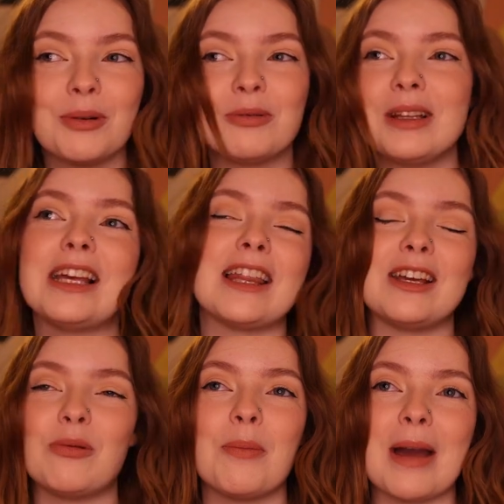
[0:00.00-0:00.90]
But really I
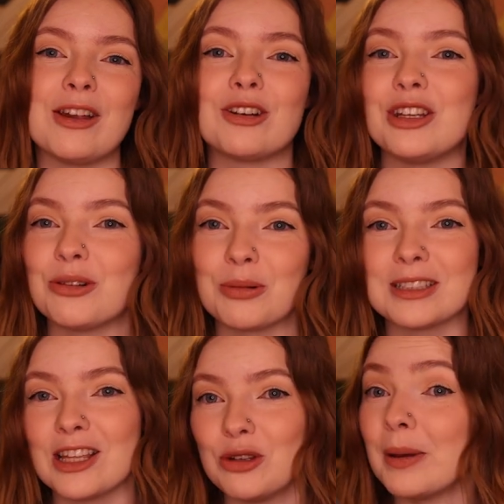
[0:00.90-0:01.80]
think what mattered here
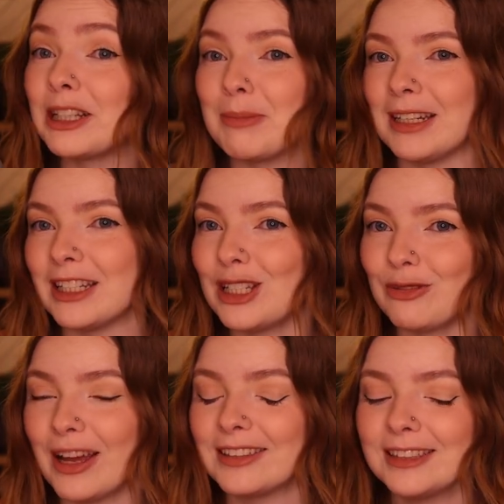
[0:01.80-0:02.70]
was that you picked me an
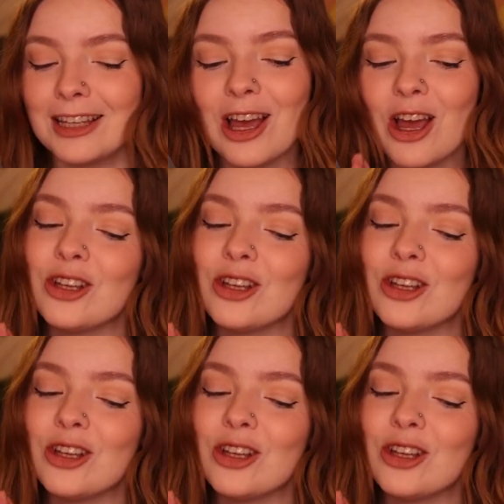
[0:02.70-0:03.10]
indie fantasy,